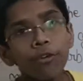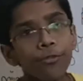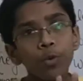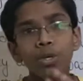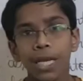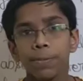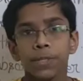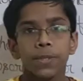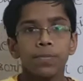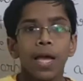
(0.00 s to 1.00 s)
of two
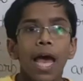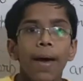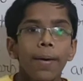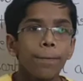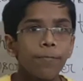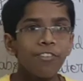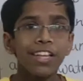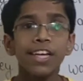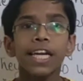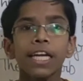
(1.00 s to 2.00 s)
types,
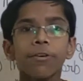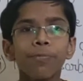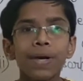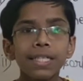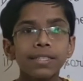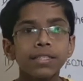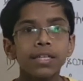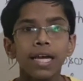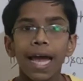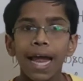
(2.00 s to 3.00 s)
vegetative buds
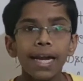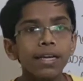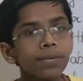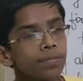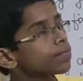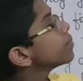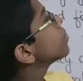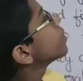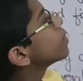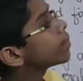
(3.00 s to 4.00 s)
and
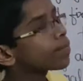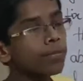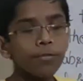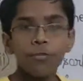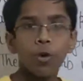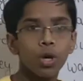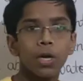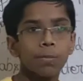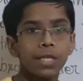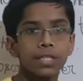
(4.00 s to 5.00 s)

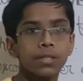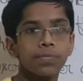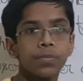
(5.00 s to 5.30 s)
floral buds.